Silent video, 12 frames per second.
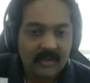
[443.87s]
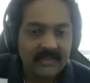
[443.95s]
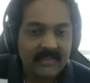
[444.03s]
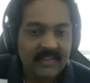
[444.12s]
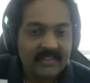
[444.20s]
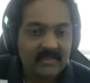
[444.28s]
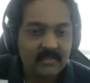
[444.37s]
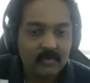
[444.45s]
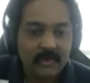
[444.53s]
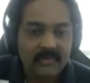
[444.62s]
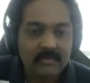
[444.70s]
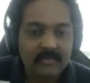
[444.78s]
And the
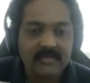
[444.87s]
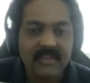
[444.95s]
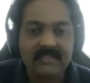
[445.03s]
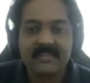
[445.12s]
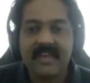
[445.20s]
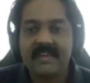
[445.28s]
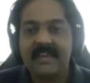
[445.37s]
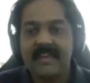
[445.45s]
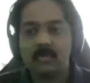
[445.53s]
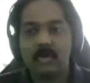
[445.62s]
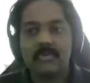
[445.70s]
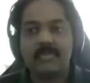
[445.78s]
next
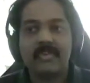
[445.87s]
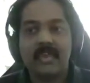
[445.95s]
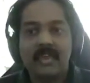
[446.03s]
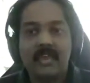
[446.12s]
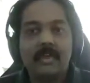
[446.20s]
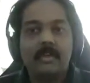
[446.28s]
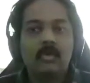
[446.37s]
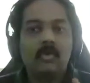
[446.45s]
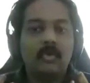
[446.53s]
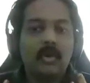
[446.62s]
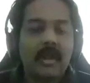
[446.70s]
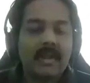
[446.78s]
target was
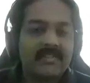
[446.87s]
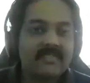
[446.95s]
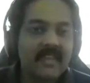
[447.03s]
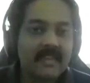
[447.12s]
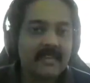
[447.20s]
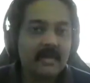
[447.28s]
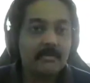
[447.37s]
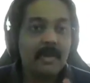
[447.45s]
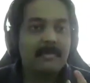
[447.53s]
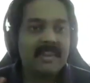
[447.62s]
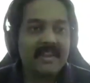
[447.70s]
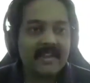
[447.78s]
to understand the
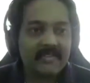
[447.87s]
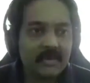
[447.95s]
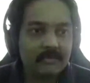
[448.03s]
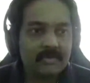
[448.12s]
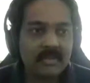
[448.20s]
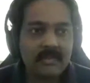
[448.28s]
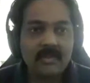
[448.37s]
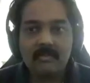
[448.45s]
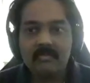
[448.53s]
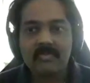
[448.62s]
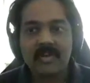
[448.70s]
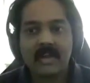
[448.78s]
memory
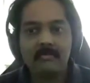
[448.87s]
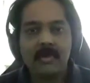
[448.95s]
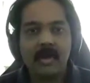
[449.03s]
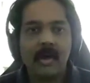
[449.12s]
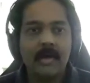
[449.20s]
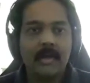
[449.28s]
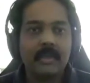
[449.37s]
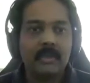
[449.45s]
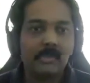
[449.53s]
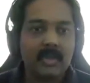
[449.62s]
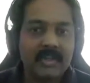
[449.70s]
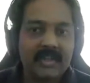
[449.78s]
consumption from
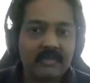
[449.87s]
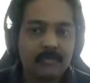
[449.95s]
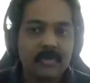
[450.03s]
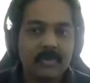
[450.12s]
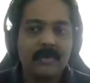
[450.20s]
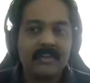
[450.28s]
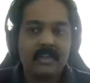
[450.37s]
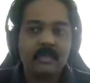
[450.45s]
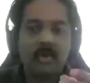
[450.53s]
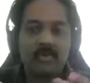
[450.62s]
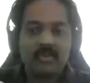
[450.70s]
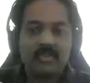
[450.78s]
Unikraft
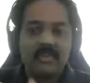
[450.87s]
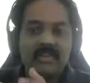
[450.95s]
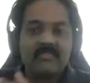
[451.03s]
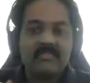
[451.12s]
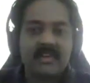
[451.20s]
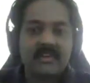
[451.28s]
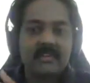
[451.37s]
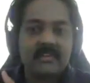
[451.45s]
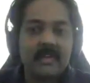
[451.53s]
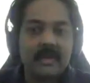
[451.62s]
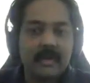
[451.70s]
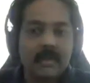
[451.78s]
perspective versus the
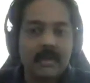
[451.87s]
different